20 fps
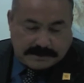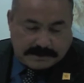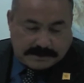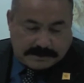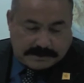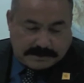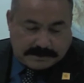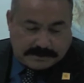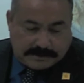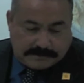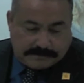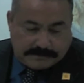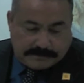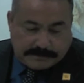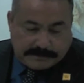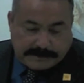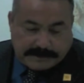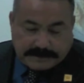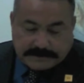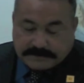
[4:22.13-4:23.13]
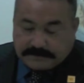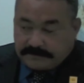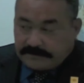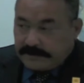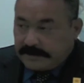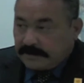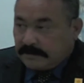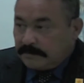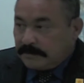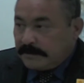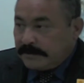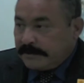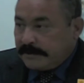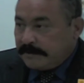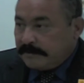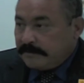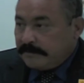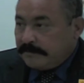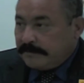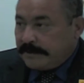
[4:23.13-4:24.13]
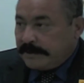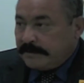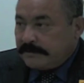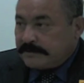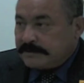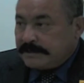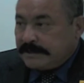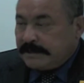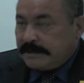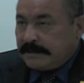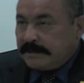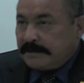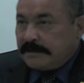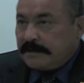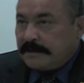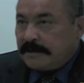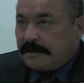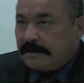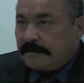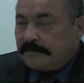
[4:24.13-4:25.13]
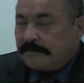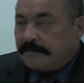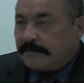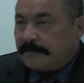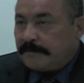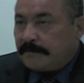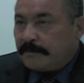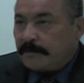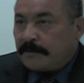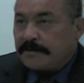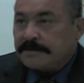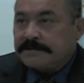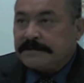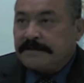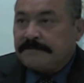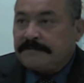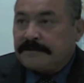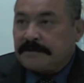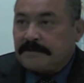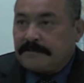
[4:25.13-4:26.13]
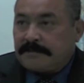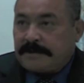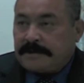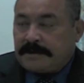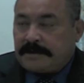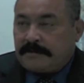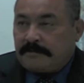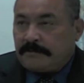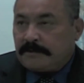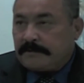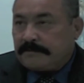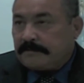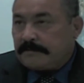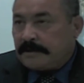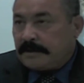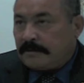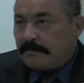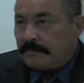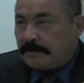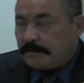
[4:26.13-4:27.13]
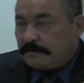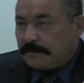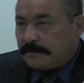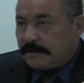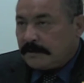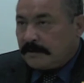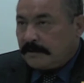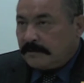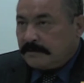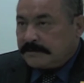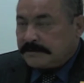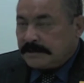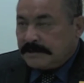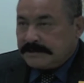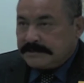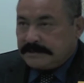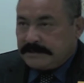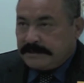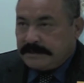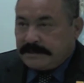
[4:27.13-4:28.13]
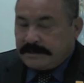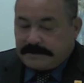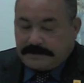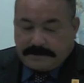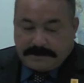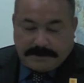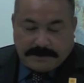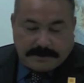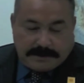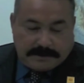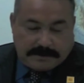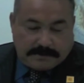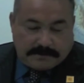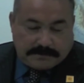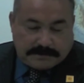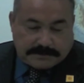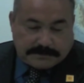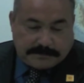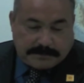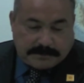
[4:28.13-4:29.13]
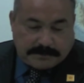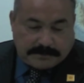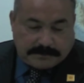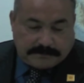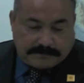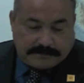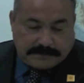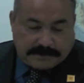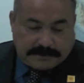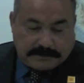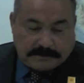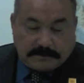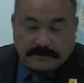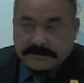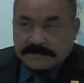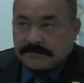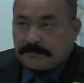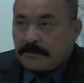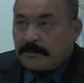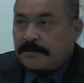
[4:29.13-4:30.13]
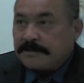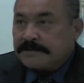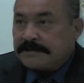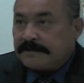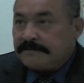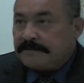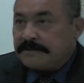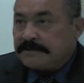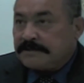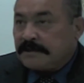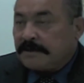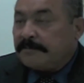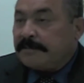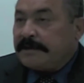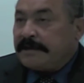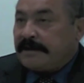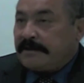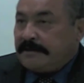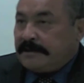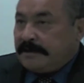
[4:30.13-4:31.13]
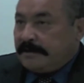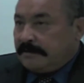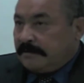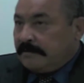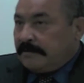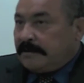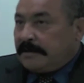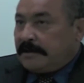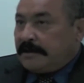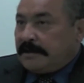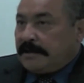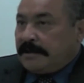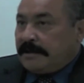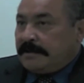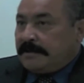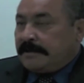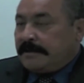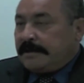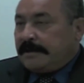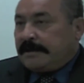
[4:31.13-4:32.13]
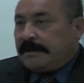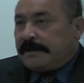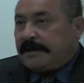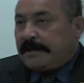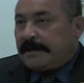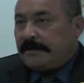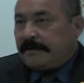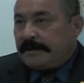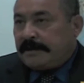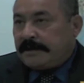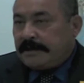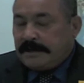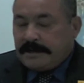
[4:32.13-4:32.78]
The monies are available there, my understanding, from the Border Safety Committee. I worked with Carlos Castañeda, who is the Border Safety Chairman down here in Doña Ana County.